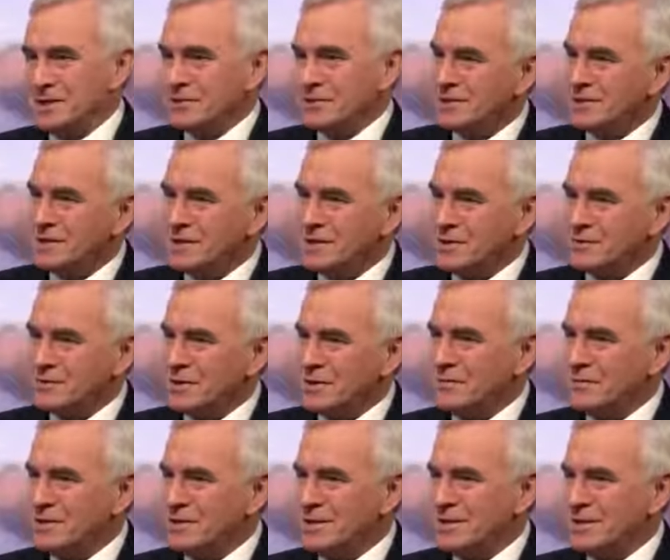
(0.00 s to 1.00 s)
saw that as
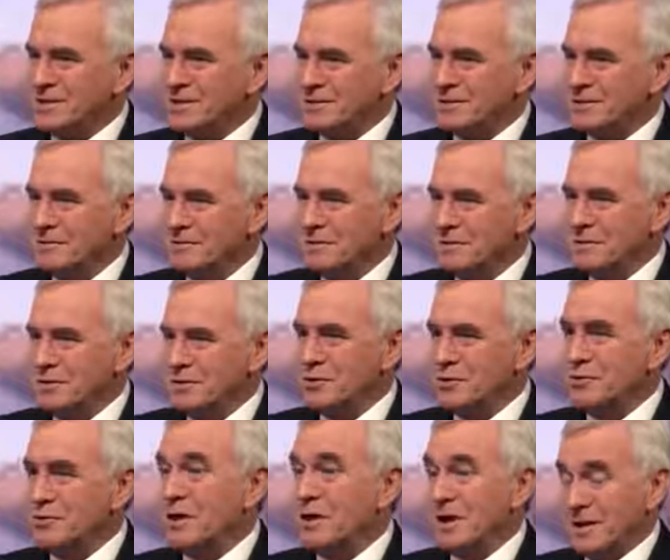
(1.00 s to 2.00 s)
well. We need to
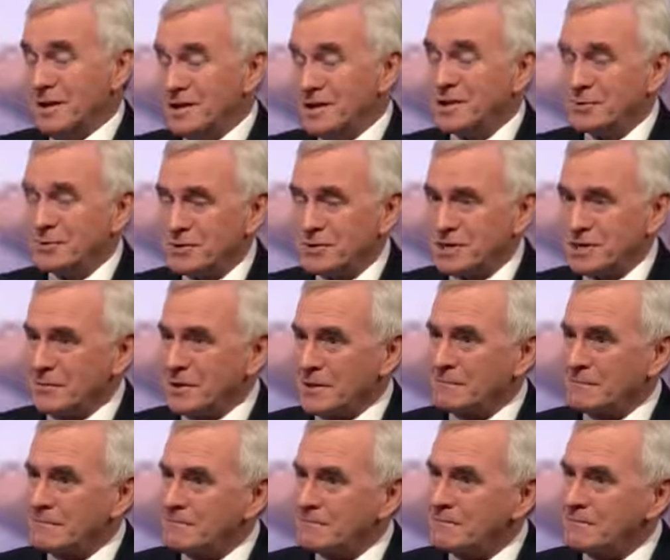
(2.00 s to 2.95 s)
unite, and that's what's happening.